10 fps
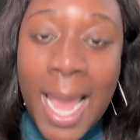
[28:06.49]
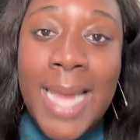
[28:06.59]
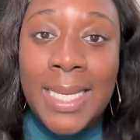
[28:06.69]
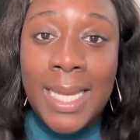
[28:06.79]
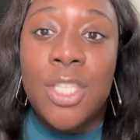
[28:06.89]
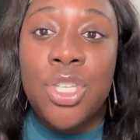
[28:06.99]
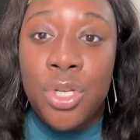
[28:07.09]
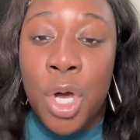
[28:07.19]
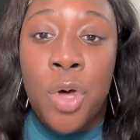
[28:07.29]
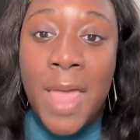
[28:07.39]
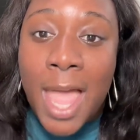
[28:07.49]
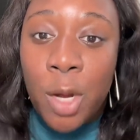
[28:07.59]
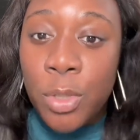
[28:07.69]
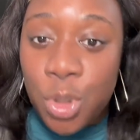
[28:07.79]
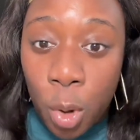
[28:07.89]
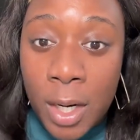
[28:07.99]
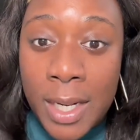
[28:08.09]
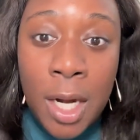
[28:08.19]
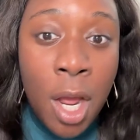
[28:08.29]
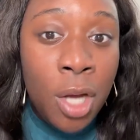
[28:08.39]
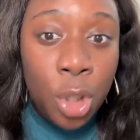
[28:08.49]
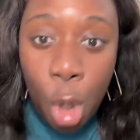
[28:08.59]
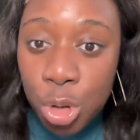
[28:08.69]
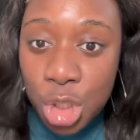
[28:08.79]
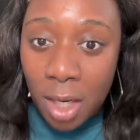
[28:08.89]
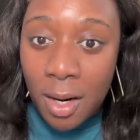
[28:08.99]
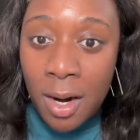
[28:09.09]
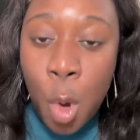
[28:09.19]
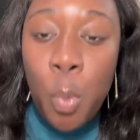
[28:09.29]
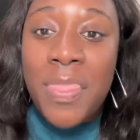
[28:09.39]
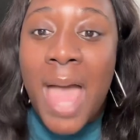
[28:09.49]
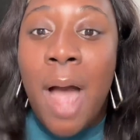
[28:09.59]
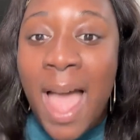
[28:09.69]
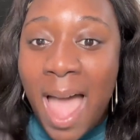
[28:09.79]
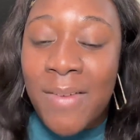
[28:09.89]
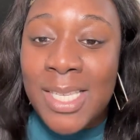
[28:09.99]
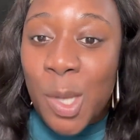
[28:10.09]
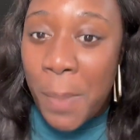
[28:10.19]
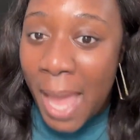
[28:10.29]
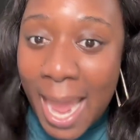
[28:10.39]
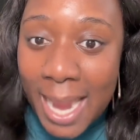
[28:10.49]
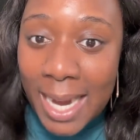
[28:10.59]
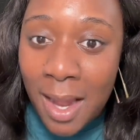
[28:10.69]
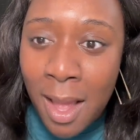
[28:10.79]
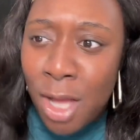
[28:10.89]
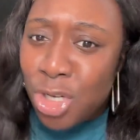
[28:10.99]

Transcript: and get to know the Ecuadorian culture without having to pay.